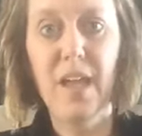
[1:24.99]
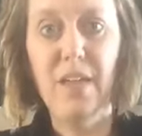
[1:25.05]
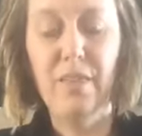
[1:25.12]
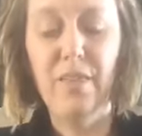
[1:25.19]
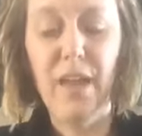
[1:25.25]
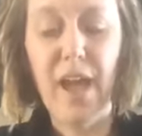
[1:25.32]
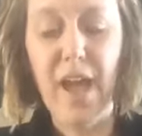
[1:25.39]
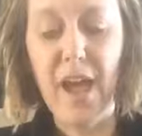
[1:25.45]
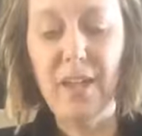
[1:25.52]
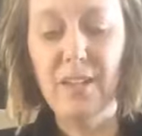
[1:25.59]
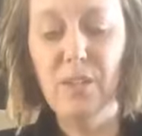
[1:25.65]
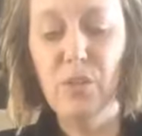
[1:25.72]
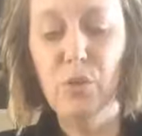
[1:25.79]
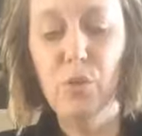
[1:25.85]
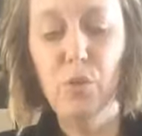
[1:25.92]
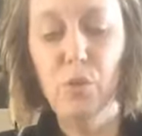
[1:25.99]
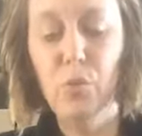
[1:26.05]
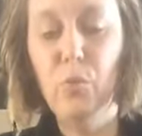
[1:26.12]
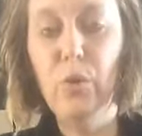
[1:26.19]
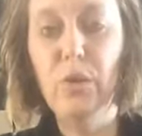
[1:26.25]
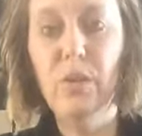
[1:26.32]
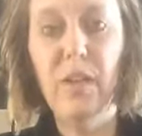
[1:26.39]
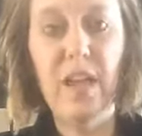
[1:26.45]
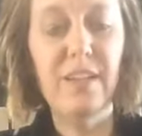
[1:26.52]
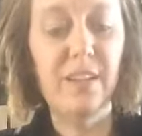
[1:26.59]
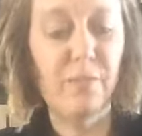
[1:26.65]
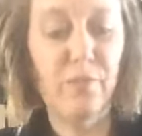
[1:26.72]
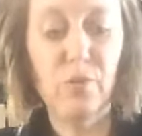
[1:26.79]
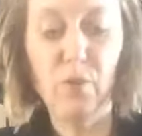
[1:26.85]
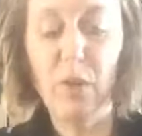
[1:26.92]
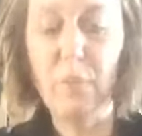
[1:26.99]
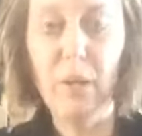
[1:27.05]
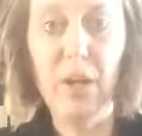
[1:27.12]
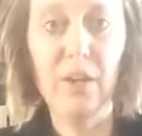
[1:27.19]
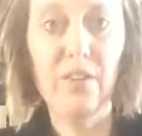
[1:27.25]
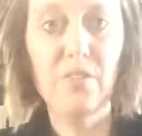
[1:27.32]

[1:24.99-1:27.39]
that you will, and if you compared